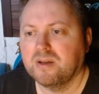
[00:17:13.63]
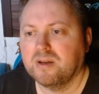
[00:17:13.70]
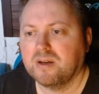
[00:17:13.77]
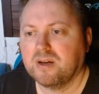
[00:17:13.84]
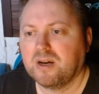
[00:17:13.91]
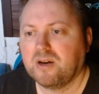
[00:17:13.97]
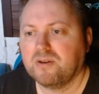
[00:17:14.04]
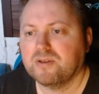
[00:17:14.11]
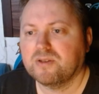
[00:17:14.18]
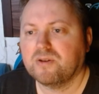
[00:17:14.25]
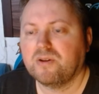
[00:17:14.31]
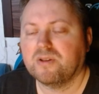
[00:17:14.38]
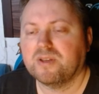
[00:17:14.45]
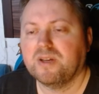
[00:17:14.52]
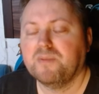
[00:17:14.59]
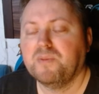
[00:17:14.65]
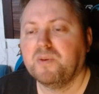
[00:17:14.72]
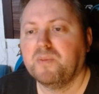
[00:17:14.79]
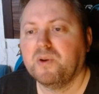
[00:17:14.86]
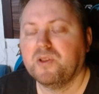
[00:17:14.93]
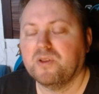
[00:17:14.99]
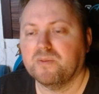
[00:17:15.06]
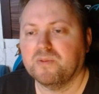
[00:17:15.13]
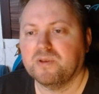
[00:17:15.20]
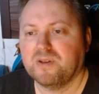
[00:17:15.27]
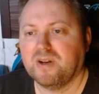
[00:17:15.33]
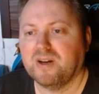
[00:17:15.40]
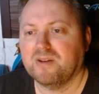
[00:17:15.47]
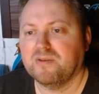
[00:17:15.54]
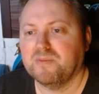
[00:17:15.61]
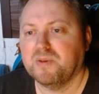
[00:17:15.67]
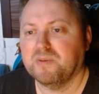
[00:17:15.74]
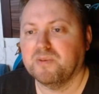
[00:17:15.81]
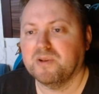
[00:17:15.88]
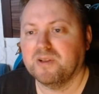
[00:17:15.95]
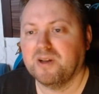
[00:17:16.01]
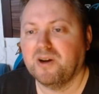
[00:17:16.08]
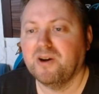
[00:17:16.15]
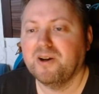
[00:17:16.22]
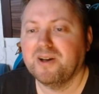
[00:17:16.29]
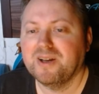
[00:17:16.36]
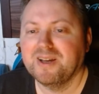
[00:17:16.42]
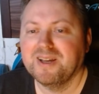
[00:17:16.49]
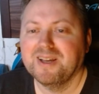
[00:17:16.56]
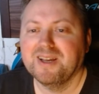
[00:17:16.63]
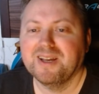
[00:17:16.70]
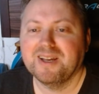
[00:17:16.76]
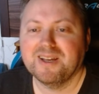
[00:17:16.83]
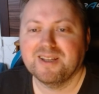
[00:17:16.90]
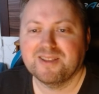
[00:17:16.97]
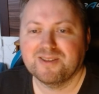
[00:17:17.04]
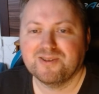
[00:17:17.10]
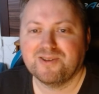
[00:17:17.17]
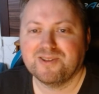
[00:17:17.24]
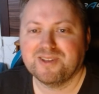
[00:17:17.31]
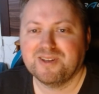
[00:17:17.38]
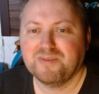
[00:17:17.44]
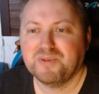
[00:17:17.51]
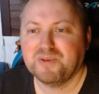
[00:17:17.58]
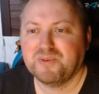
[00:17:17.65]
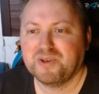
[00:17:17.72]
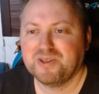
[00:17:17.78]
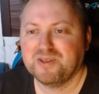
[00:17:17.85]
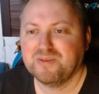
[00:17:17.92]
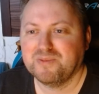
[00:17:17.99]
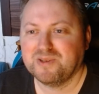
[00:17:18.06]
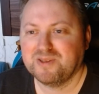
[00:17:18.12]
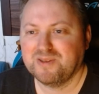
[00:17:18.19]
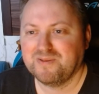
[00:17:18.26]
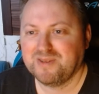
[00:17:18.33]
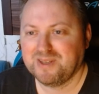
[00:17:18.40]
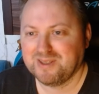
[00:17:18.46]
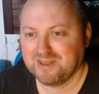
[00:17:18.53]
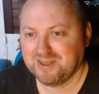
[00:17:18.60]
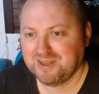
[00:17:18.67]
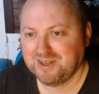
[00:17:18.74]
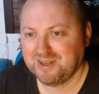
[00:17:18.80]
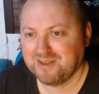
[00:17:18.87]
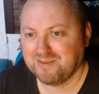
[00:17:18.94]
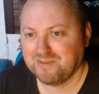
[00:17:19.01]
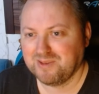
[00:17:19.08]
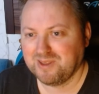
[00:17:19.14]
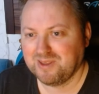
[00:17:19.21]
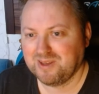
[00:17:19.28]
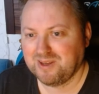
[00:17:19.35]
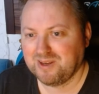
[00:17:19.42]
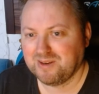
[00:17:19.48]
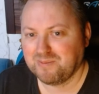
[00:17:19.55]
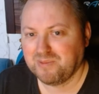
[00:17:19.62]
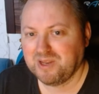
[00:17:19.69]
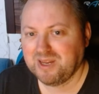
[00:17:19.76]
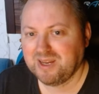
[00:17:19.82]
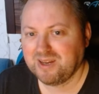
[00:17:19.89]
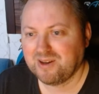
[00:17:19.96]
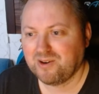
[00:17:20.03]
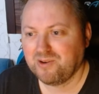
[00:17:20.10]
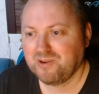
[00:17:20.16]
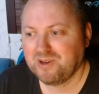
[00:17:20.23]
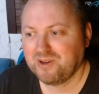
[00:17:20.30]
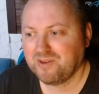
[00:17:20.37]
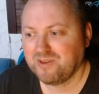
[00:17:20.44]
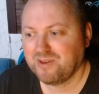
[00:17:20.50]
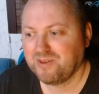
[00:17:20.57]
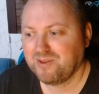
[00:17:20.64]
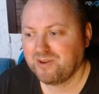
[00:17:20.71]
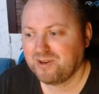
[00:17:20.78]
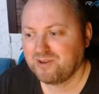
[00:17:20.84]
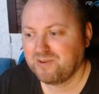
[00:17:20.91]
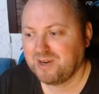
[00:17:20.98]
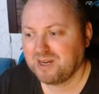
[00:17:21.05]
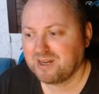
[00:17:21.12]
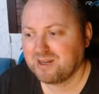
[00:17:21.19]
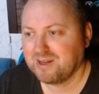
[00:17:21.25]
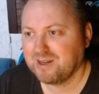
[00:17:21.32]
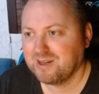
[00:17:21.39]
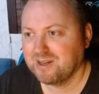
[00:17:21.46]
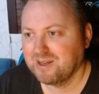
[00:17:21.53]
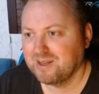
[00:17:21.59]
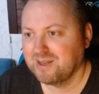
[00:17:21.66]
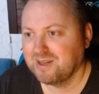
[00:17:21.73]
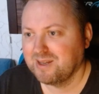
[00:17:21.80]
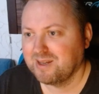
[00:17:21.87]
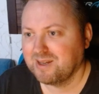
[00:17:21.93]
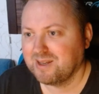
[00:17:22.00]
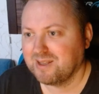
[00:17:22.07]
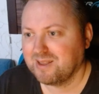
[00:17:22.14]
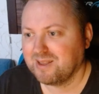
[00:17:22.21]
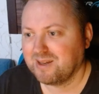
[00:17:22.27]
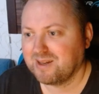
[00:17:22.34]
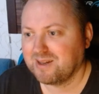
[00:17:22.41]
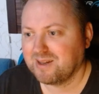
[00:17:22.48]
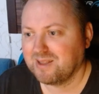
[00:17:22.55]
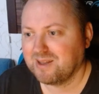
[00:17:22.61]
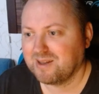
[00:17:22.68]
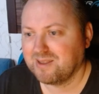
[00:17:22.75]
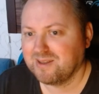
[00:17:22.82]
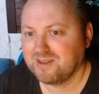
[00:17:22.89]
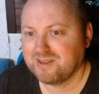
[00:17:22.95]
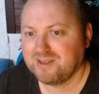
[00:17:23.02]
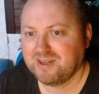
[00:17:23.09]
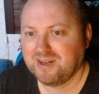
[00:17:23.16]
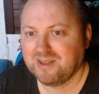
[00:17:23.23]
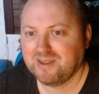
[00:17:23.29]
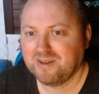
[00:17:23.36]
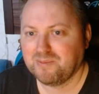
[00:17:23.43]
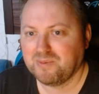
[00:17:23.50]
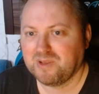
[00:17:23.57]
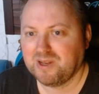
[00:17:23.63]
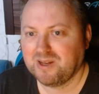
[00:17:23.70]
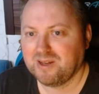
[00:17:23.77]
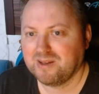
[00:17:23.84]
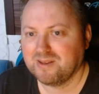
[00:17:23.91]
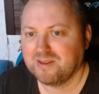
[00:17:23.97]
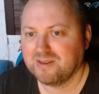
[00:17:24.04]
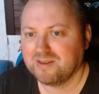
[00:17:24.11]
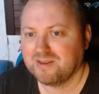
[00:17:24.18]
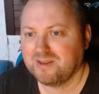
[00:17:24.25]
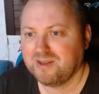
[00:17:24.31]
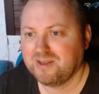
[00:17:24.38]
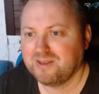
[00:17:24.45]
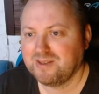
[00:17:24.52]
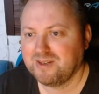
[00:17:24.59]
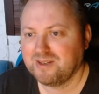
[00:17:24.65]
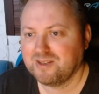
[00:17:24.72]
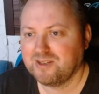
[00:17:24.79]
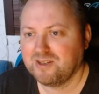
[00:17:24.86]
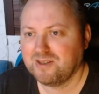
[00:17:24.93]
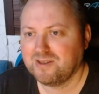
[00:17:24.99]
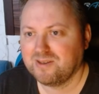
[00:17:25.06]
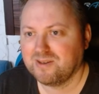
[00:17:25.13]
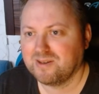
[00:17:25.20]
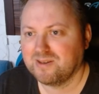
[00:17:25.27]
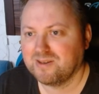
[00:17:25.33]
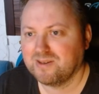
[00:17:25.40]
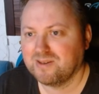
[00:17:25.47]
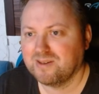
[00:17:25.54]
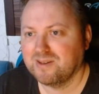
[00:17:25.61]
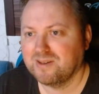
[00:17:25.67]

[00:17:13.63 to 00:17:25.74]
how it's called hippopotamus, yeah, I remember now. It's called hippopotamus defenses, yeah, when they playing only on the third rank, like this, yeah, they play this d6, g6,